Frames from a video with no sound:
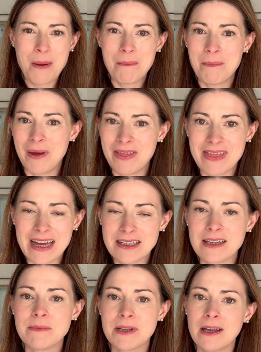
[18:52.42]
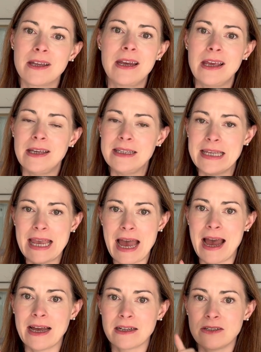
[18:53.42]
But that seems like an easy
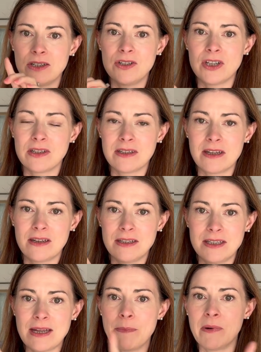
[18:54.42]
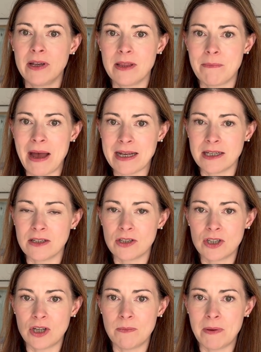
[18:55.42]
hack, to just separate the back into
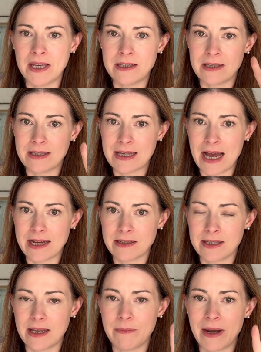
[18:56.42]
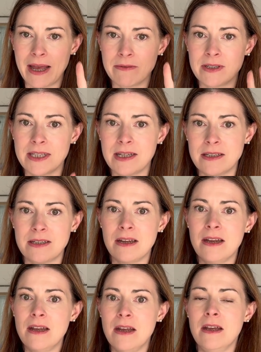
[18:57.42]
2 pieces, add seam allowances,
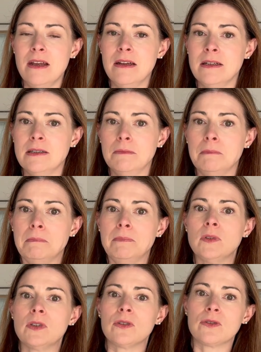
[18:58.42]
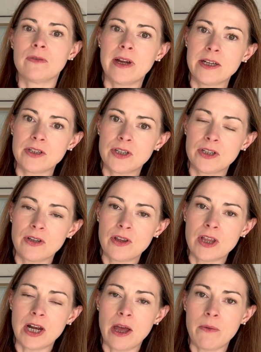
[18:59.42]
stretch
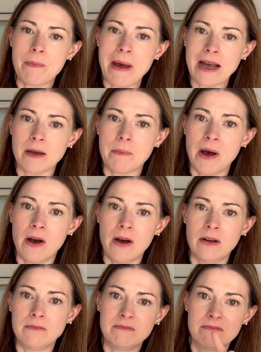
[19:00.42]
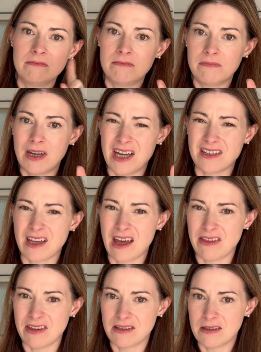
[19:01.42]
the lower back apart, add
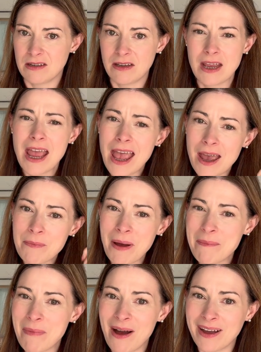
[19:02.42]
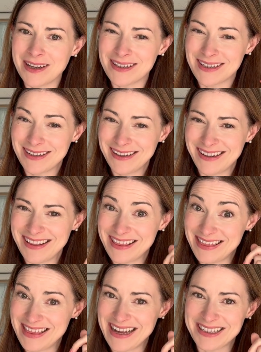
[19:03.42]
gathers. In my mind,
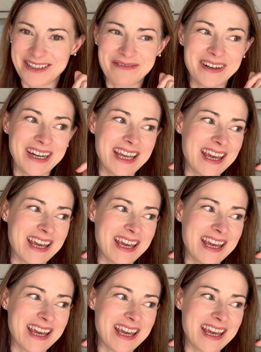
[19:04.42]
that's really